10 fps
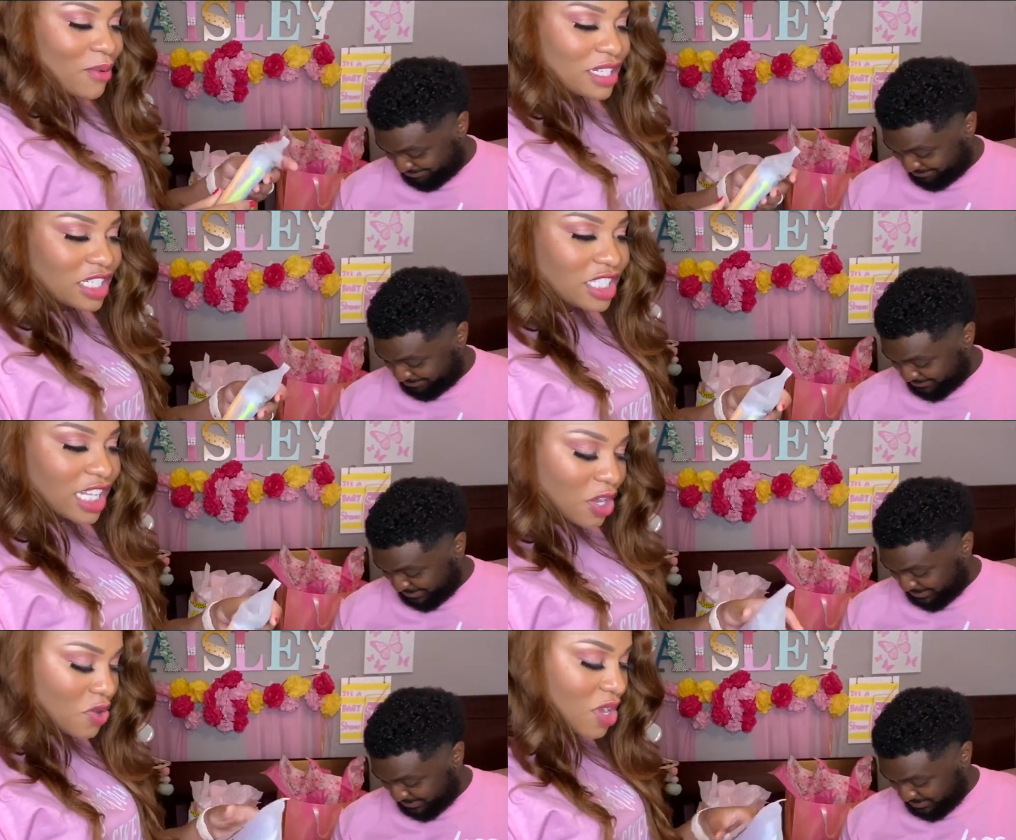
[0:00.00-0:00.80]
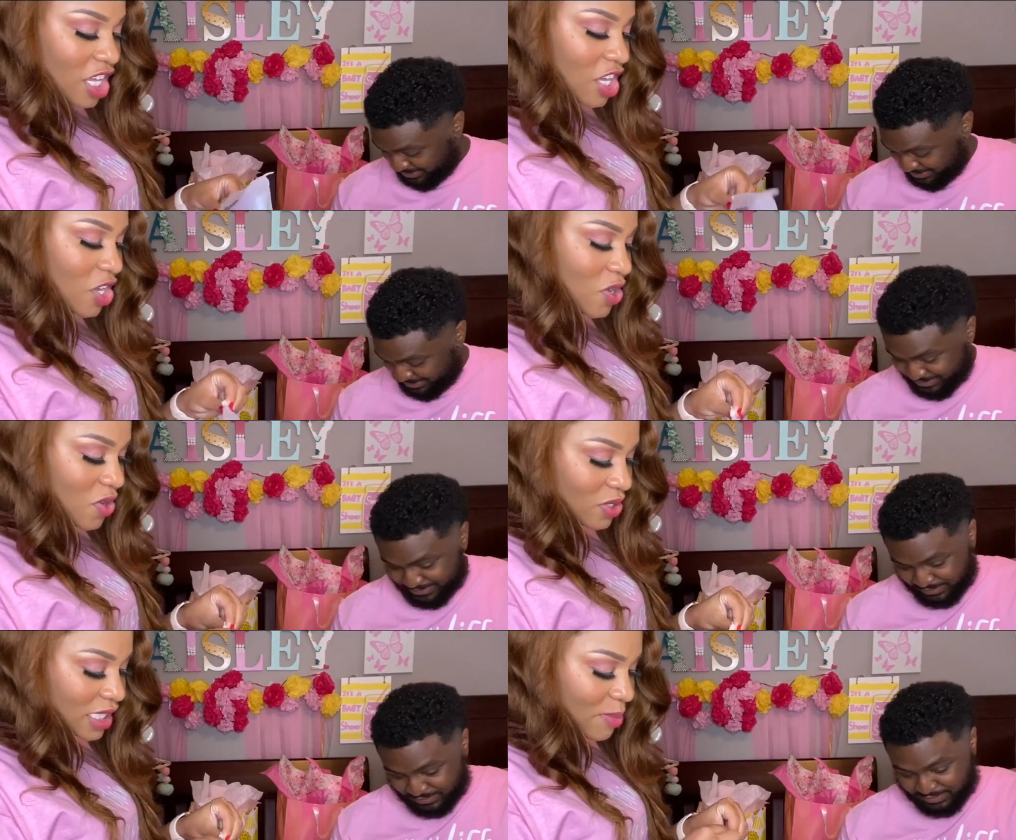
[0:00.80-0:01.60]
Speaker 1: were just so
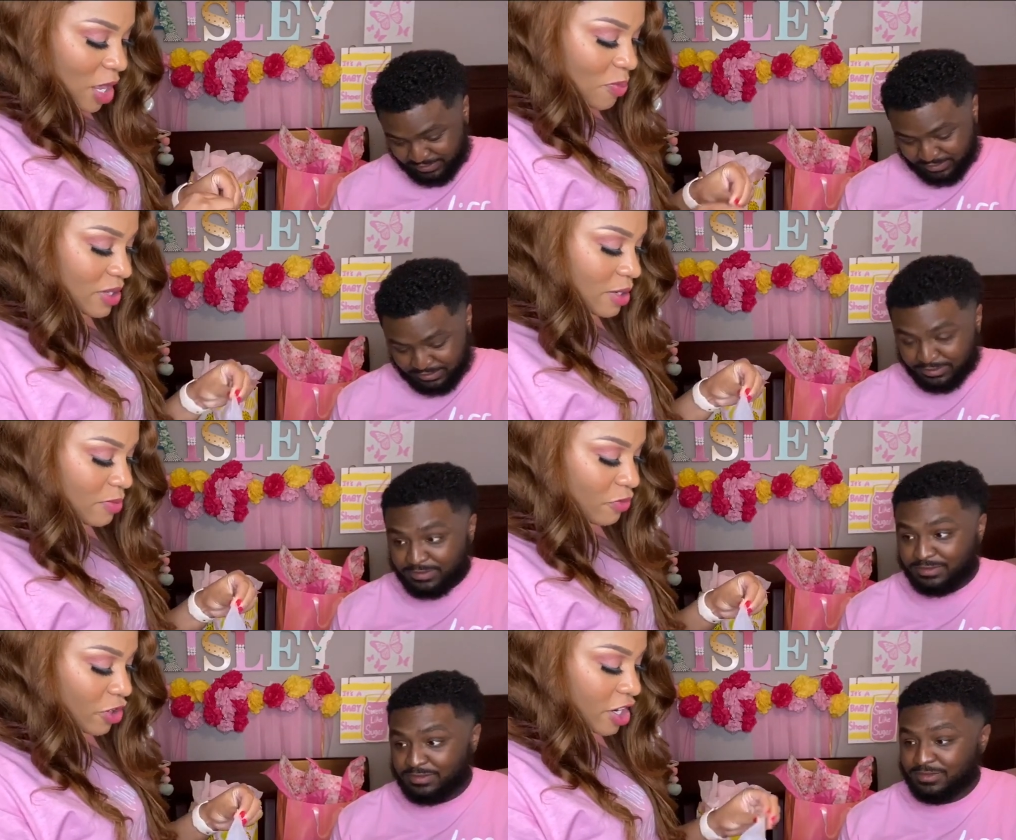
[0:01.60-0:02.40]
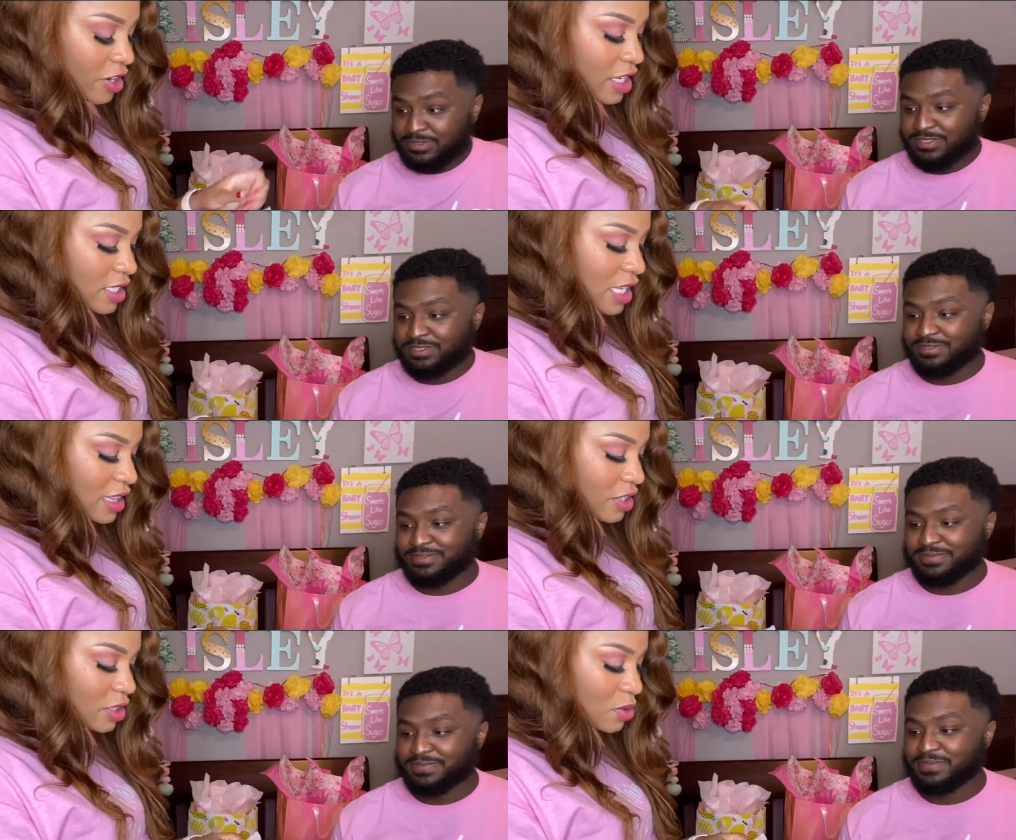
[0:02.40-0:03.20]
cute. Let me open up for you because I
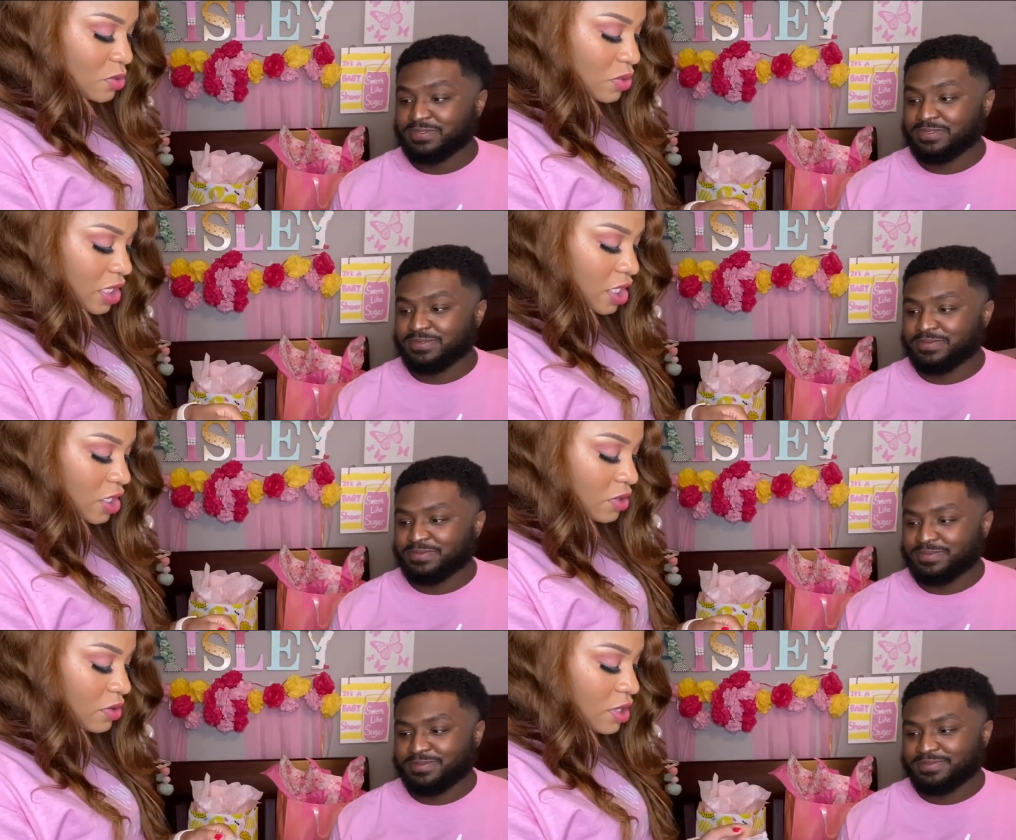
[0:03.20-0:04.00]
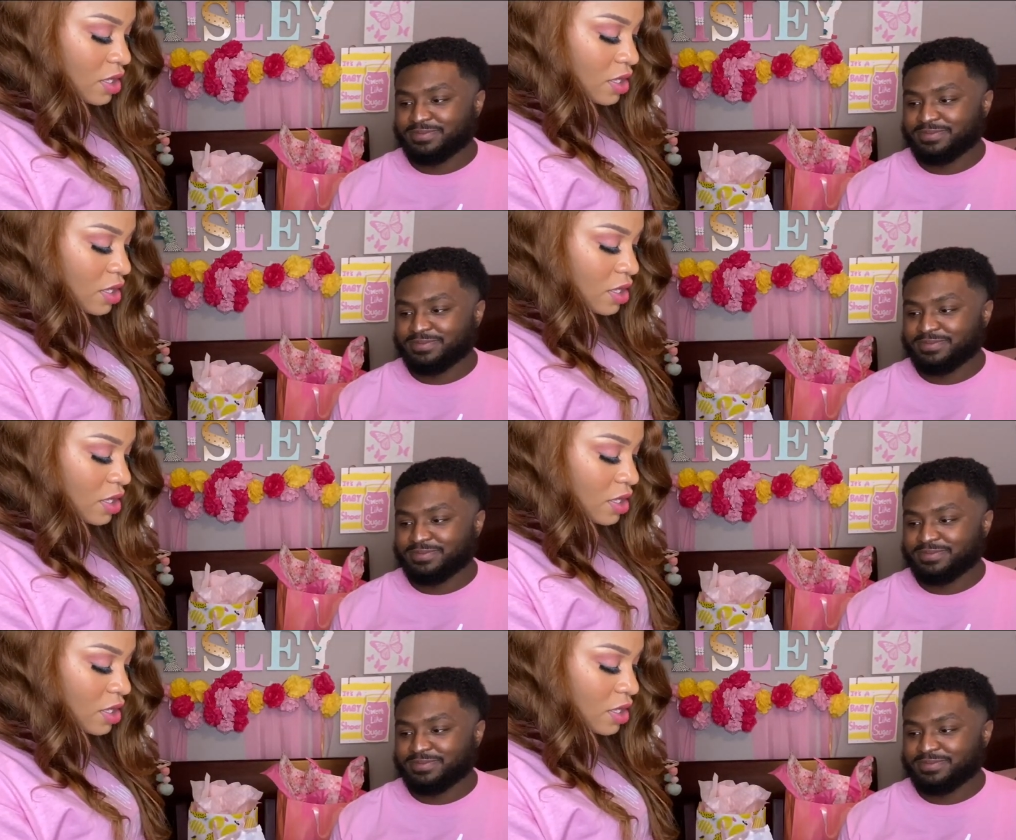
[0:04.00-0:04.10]
thought this was really cute.